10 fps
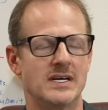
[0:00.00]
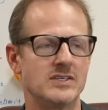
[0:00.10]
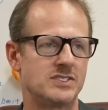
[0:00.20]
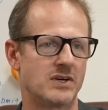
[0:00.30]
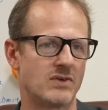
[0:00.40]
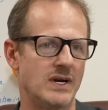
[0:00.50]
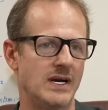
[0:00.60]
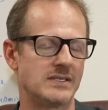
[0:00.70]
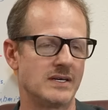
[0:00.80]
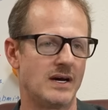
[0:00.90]
and I used to
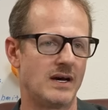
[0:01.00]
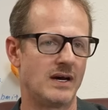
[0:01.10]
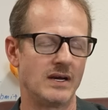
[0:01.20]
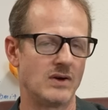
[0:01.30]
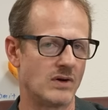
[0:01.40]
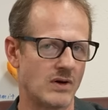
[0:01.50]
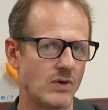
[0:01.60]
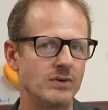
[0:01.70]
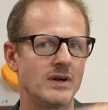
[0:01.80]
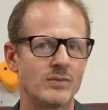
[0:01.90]
create a
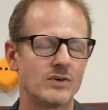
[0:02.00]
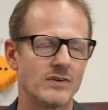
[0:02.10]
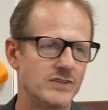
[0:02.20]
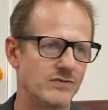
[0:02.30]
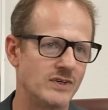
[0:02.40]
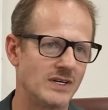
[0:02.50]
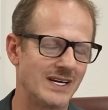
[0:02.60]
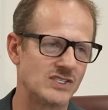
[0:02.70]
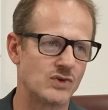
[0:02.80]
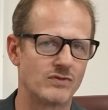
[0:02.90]
whole number of different
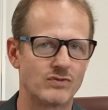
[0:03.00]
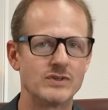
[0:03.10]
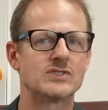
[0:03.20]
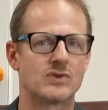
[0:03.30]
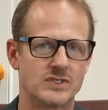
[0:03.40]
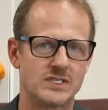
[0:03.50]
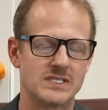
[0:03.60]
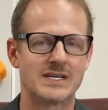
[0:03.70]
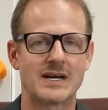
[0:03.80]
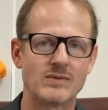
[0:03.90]
like sort of
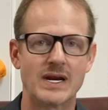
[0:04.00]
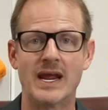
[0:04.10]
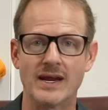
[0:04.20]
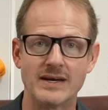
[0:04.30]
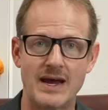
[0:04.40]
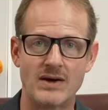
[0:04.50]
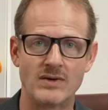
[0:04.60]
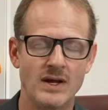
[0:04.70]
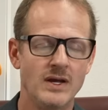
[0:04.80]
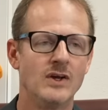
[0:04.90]
resources that I would hand
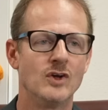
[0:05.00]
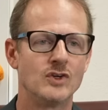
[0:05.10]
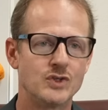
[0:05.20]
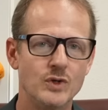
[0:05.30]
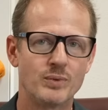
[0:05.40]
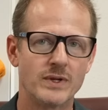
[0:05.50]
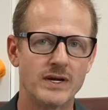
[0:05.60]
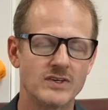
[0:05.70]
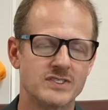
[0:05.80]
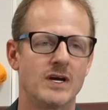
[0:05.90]
out to
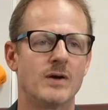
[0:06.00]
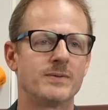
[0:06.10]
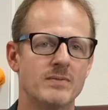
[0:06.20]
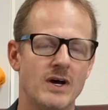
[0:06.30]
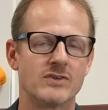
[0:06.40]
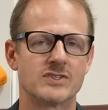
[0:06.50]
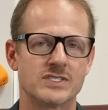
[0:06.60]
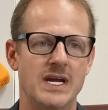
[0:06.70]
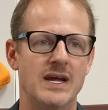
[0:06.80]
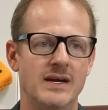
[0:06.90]
players to help them
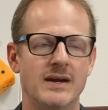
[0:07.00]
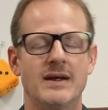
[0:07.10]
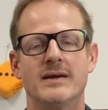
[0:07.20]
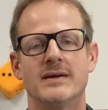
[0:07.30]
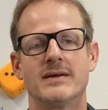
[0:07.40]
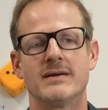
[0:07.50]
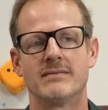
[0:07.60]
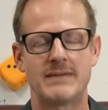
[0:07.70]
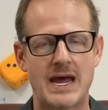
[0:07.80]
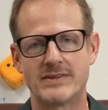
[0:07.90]
understand
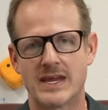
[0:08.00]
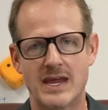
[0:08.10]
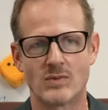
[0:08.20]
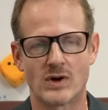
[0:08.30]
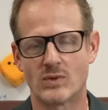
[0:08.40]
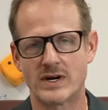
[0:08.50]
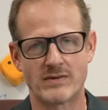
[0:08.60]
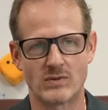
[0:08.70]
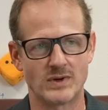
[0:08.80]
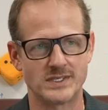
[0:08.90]
how the game worked,
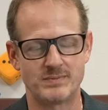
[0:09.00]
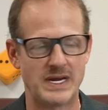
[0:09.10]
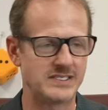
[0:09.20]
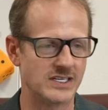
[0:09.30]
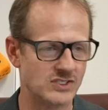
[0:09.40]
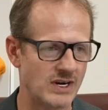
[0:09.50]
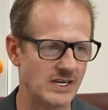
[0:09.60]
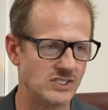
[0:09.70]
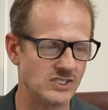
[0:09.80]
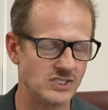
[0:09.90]
whatever it was, basic
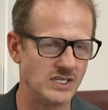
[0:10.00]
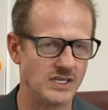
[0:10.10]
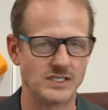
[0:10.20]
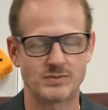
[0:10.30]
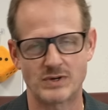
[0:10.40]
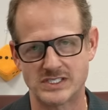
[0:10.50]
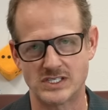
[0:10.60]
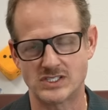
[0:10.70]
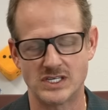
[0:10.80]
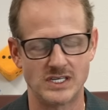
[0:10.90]
strategy sheets,
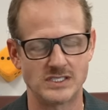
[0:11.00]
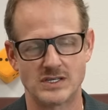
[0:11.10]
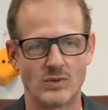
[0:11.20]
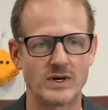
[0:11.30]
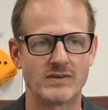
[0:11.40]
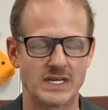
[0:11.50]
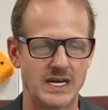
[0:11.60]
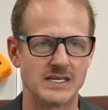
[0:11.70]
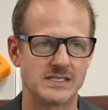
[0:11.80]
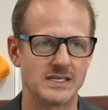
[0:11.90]
pressing sheets, whatever the
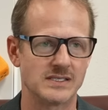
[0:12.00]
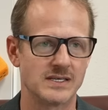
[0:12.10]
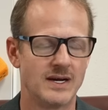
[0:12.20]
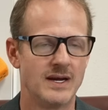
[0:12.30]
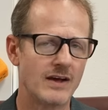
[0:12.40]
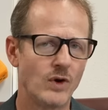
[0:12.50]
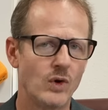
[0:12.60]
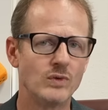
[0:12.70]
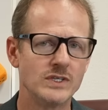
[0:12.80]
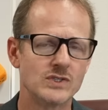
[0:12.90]
case is. And I've
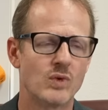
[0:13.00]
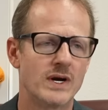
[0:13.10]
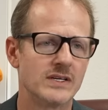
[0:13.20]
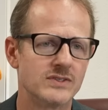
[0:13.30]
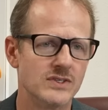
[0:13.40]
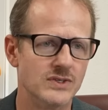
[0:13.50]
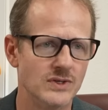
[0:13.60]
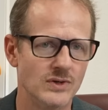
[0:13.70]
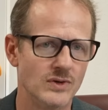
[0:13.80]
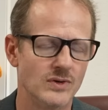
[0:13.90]
always wanted to
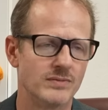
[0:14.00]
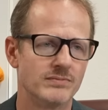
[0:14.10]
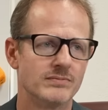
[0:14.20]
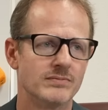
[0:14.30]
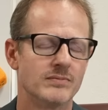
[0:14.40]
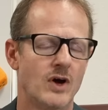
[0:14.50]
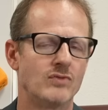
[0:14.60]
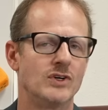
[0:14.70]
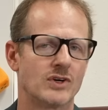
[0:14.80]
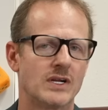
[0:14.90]
do a
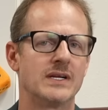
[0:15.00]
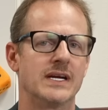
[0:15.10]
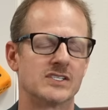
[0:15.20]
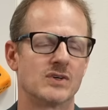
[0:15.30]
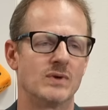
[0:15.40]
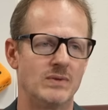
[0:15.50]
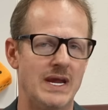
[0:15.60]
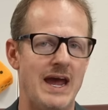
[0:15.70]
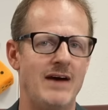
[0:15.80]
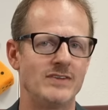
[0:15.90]
real clinic. So we
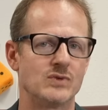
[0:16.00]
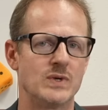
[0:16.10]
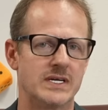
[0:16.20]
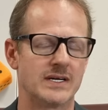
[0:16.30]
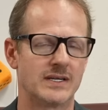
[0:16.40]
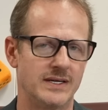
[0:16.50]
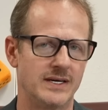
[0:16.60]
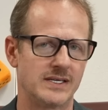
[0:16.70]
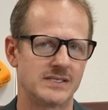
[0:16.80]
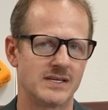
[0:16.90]
have these weekend
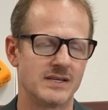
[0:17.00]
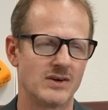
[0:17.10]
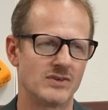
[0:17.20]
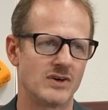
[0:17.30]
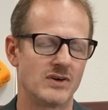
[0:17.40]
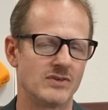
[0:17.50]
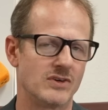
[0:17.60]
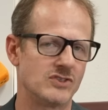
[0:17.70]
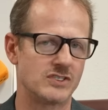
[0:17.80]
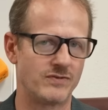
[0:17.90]
clinics. They're
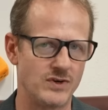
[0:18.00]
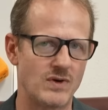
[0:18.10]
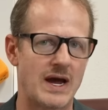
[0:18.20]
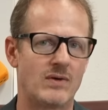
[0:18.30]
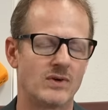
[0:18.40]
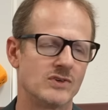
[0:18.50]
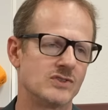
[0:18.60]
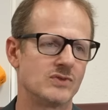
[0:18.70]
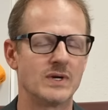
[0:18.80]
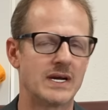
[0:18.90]
just a few
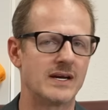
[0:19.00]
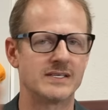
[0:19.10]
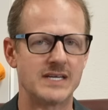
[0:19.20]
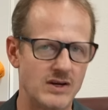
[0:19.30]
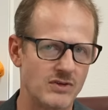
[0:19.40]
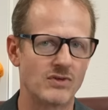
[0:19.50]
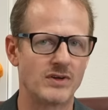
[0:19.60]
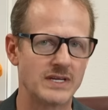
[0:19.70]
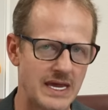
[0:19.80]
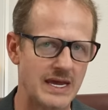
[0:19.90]
hours. We kind of take you through
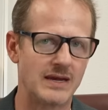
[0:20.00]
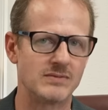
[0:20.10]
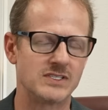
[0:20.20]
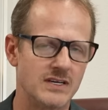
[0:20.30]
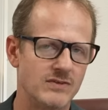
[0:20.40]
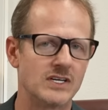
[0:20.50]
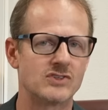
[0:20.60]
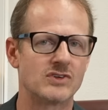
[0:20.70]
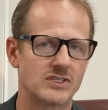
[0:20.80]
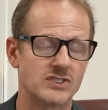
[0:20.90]
all the games and give you an
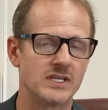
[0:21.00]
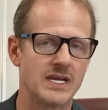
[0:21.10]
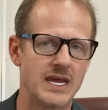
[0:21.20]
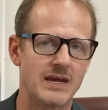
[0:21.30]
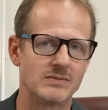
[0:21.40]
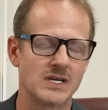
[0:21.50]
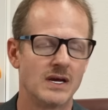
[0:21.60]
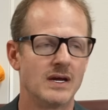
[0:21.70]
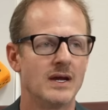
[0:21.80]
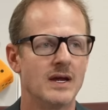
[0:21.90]
introduction to the games.
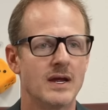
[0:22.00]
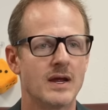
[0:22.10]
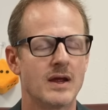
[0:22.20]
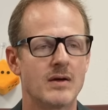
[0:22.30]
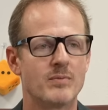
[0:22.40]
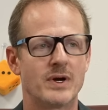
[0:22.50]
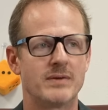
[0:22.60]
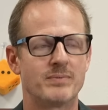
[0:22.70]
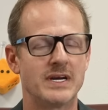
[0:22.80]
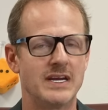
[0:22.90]

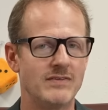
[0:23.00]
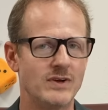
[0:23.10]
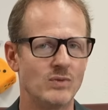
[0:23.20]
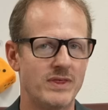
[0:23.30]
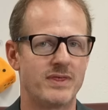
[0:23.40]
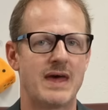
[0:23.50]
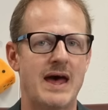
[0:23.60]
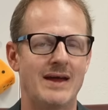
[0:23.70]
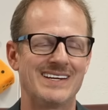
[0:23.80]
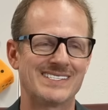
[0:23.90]
But even with
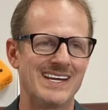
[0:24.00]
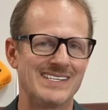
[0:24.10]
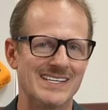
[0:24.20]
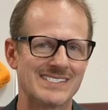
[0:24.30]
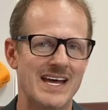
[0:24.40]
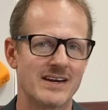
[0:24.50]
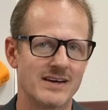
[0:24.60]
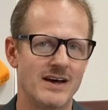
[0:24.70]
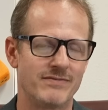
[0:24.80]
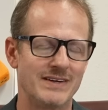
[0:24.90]
that, it's not
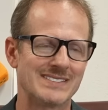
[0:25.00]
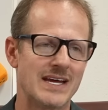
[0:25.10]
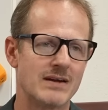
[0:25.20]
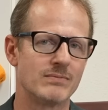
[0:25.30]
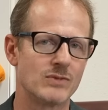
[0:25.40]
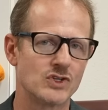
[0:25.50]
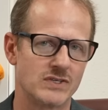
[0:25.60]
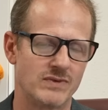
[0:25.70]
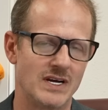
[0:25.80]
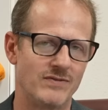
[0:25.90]
enough. It's not
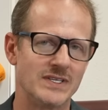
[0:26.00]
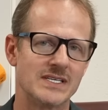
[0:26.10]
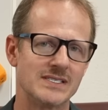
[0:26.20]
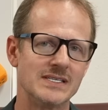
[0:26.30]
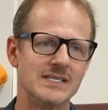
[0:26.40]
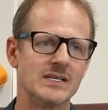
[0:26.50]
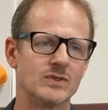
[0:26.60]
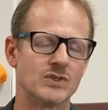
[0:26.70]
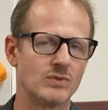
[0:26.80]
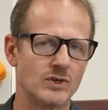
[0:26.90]
immersive enough. It doesn't deal
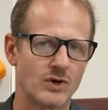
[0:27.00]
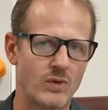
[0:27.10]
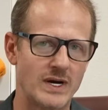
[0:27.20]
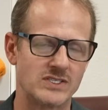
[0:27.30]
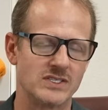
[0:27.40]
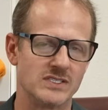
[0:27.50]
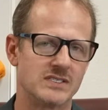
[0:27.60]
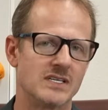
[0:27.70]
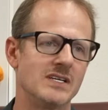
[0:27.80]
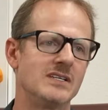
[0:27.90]
with the real questions. It
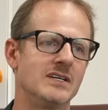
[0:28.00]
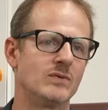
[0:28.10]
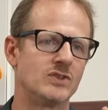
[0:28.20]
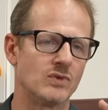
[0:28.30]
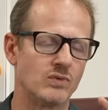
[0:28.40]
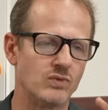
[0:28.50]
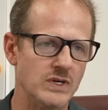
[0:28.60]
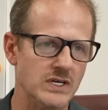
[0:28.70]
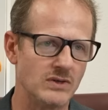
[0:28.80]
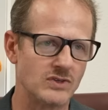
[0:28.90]
doesn't deal with the
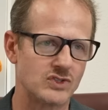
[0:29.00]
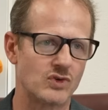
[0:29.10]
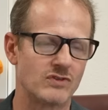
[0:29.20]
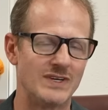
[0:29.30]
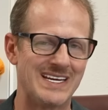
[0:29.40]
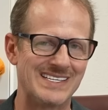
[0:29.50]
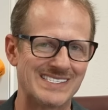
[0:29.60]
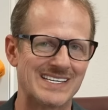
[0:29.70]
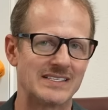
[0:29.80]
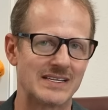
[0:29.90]
real sort of
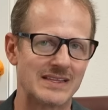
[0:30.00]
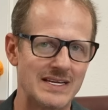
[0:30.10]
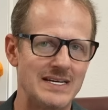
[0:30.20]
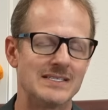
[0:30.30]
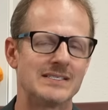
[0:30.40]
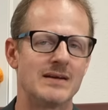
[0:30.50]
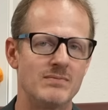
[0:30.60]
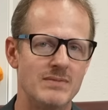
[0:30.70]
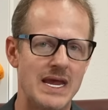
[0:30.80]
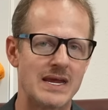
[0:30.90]
insight, the things that
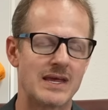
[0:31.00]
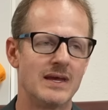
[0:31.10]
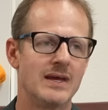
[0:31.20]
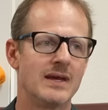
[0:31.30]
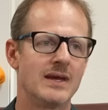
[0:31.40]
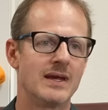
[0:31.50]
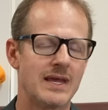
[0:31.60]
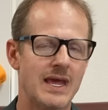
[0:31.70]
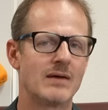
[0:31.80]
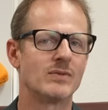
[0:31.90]
make
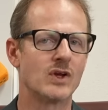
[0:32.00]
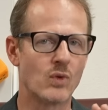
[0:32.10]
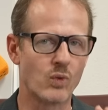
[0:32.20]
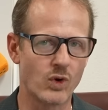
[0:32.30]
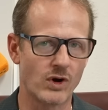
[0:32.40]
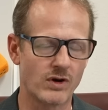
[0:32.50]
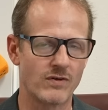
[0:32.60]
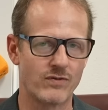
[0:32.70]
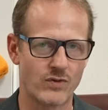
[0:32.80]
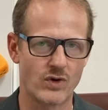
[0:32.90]
gambling
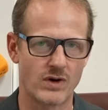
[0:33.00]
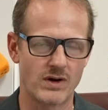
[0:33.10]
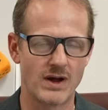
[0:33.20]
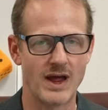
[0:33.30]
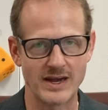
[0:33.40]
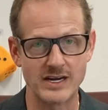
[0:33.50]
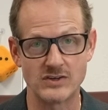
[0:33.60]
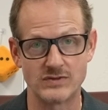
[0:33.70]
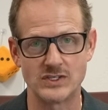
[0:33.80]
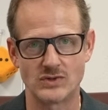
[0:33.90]
work for an
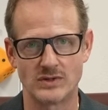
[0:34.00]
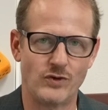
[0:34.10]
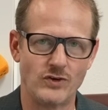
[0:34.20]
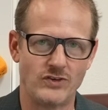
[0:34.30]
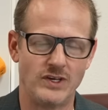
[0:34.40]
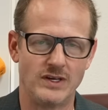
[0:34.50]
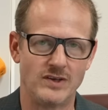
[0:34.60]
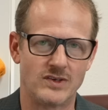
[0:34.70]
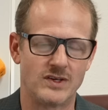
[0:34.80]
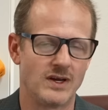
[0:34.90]
individual. First
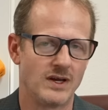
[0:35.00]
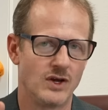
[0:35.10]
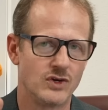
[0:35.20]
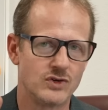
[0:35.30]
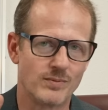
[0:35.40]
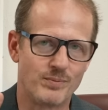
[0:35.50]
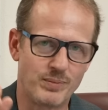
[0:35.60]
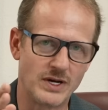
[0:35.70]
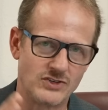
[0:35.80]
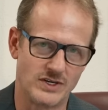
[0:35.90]
is your
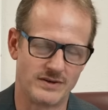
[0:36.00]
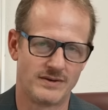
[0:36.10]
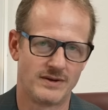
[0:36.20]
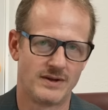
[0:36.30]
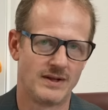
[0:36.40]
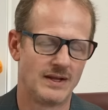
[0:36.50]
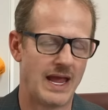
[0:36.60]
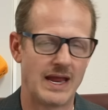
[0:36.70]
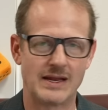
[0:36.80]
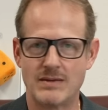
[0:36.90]
budget.
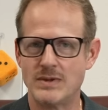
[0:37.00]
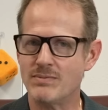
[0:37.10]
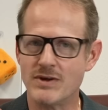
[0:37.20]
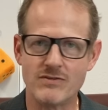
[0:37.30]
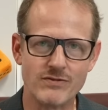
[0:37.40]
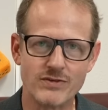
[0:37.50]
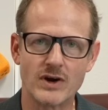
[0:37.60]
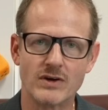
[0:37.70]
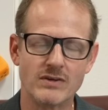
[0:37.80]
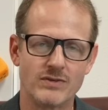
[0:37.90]
And let me be
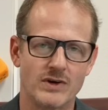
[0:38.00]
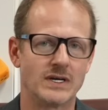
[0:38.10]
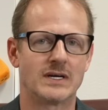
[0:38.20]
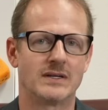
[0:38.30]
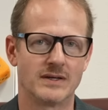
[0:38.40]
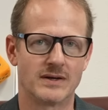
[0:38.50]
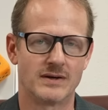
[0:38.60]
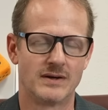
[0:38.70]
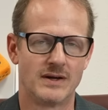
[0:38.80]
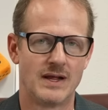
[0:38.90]
very, very clear.